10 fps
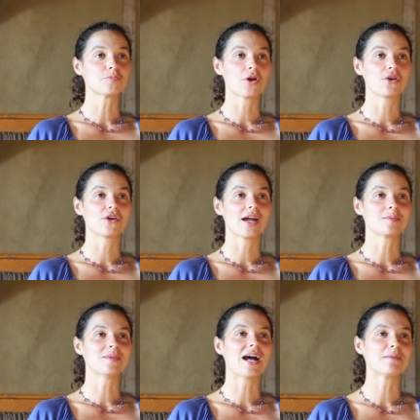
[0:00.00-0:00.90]

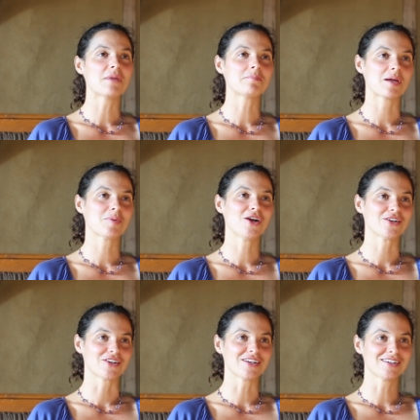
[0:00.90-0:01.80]
program, I met my
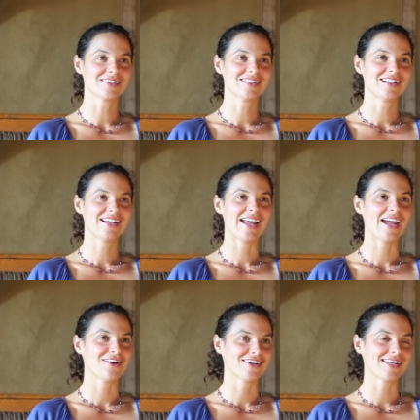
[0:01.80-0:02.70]
partner,
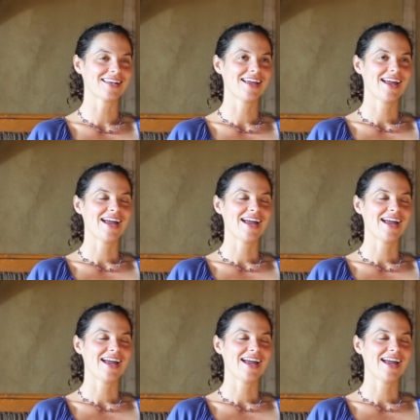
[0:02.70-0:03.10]
Erin.